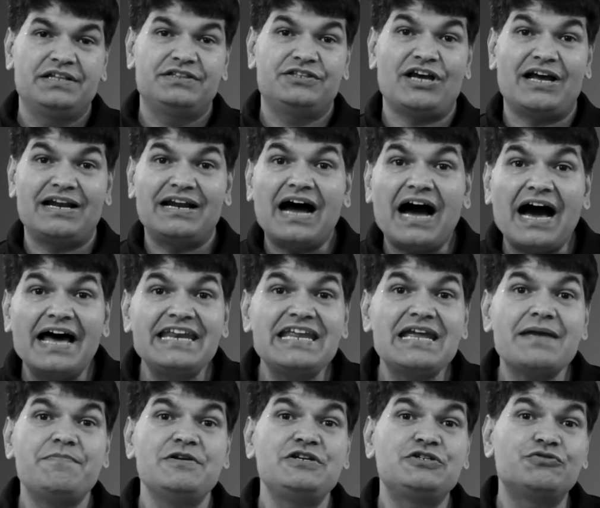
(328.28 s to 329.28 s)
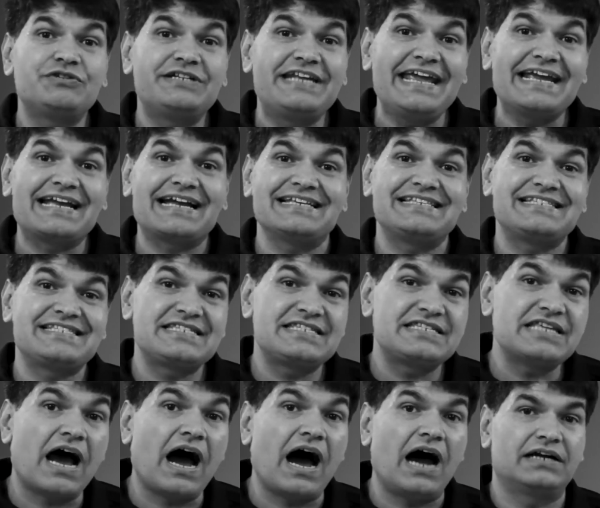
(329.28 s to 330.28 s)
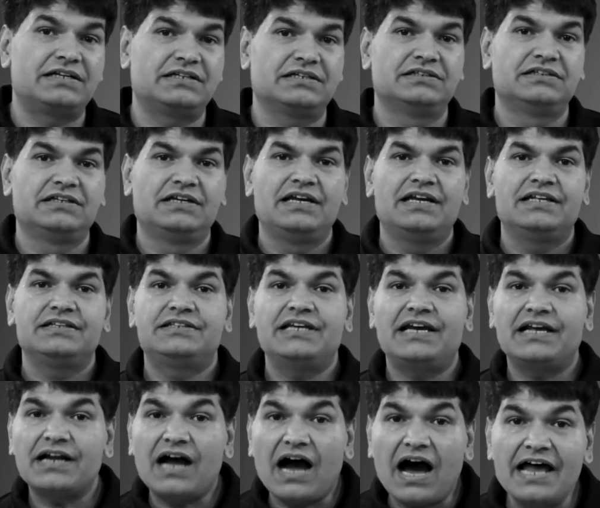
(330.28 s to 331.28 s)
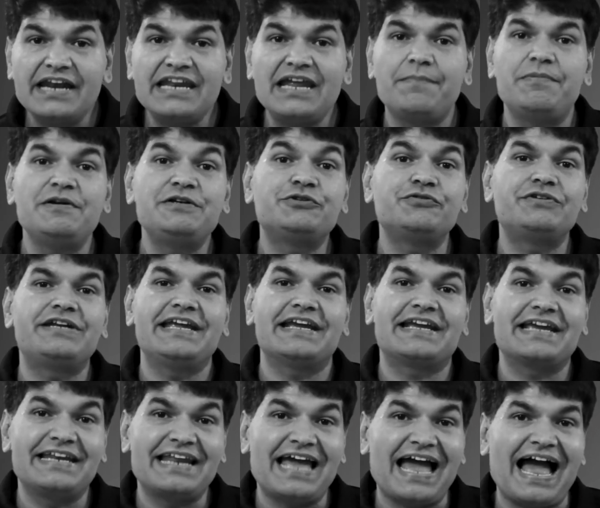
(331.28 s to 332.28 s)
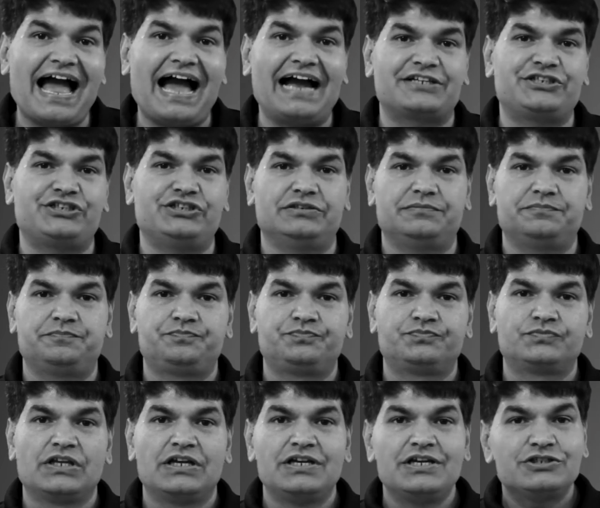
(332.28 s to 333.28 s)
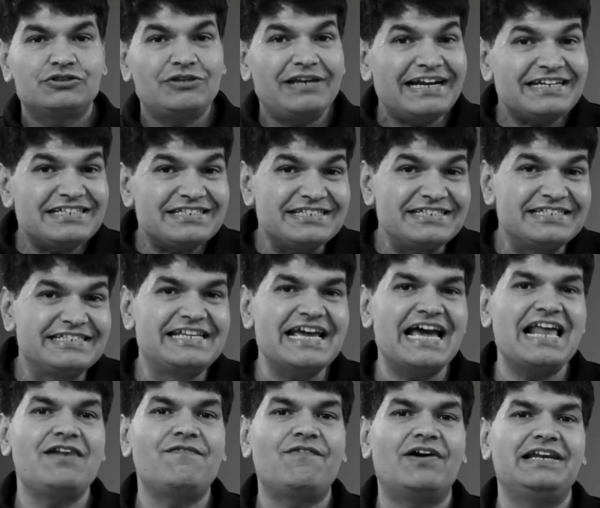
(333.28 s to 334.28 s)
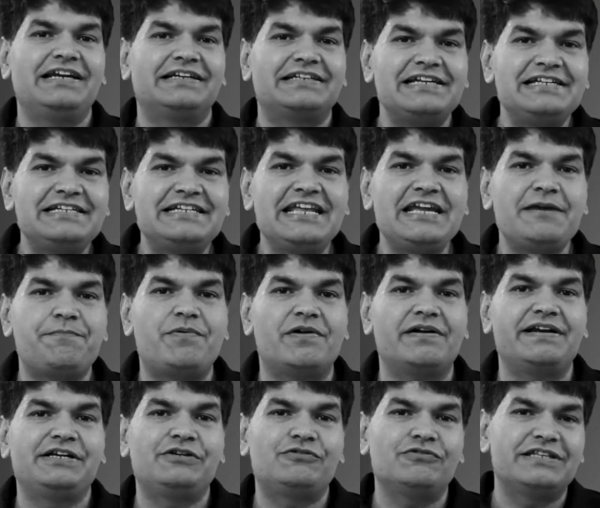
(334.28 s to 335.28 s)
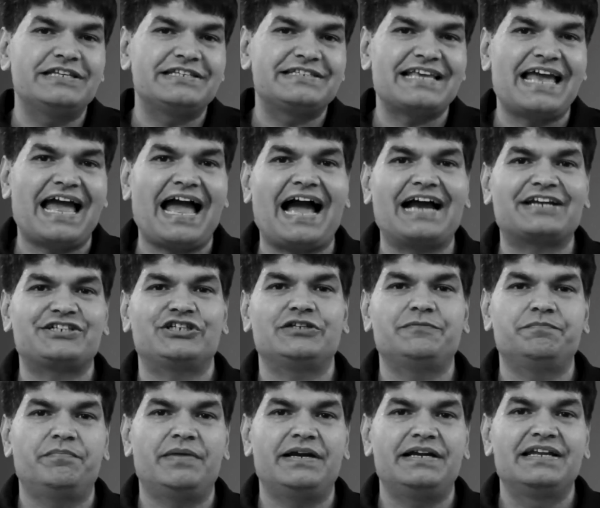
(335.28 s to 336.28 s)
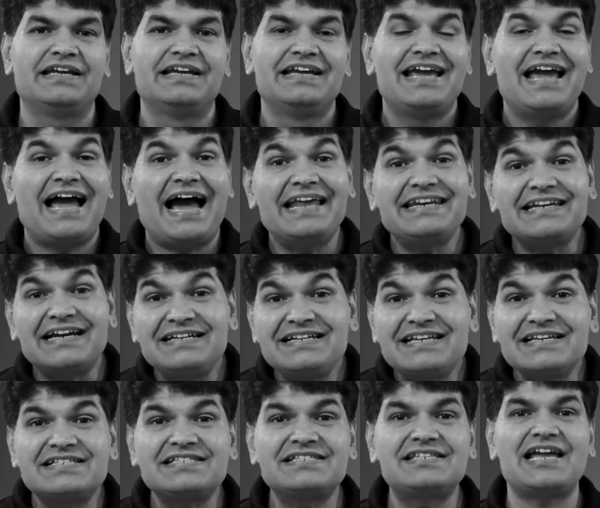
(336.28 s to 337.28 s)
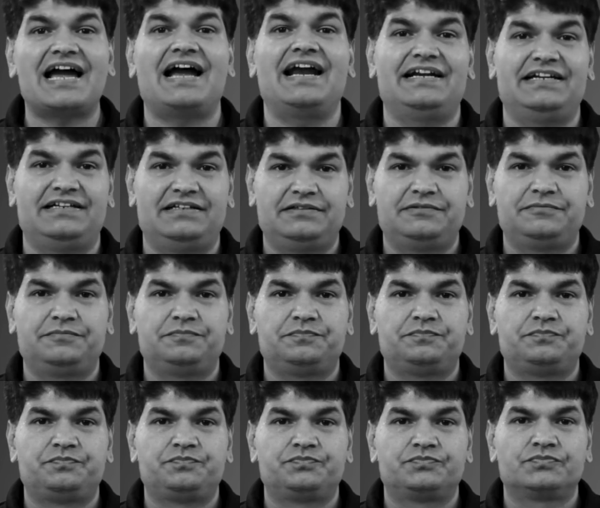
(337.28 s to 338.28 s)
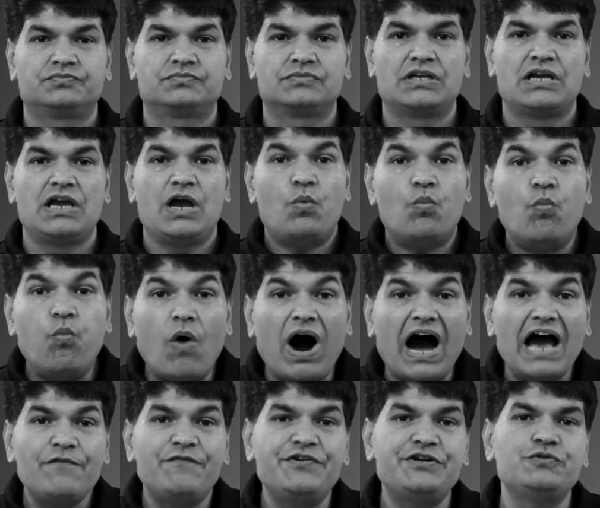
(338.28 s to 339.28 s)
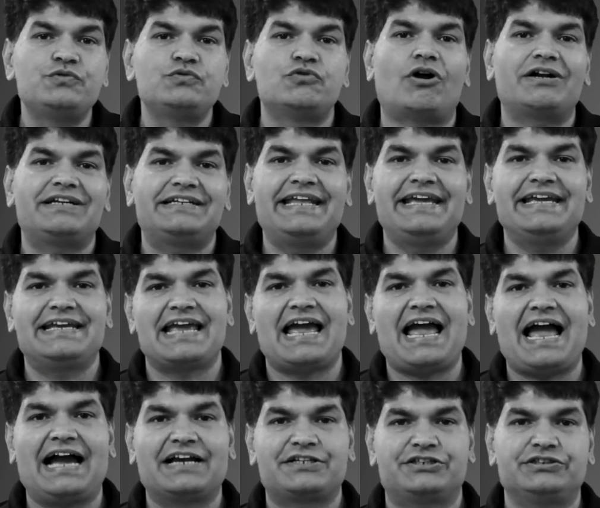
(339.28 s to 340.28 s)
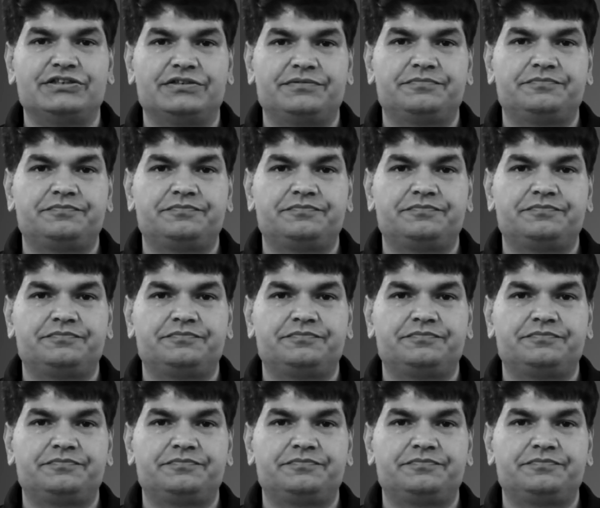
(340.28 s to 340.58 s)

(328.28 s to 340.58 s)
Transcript: They are unable to take a start. They are unable to take an action. So let's delve a little deeper into this action bit and understand why we do not take action.